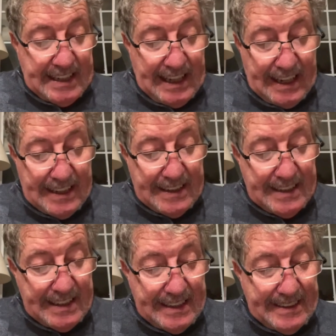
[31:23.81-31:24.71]
Uh,
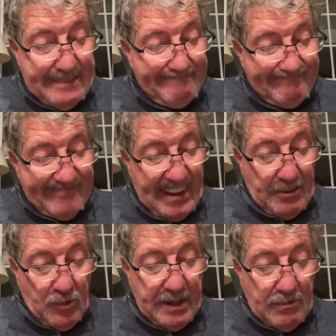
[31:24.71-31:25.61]

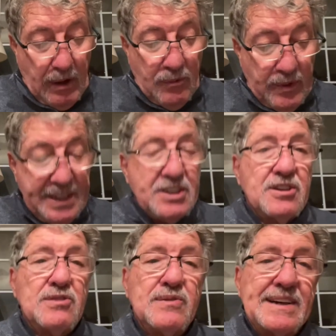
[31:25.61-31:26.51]
we, what we
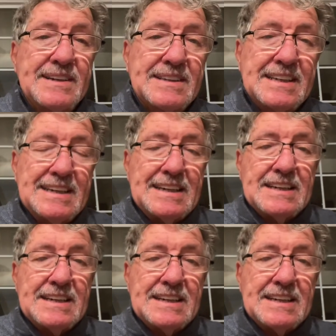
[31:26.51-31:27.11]
do is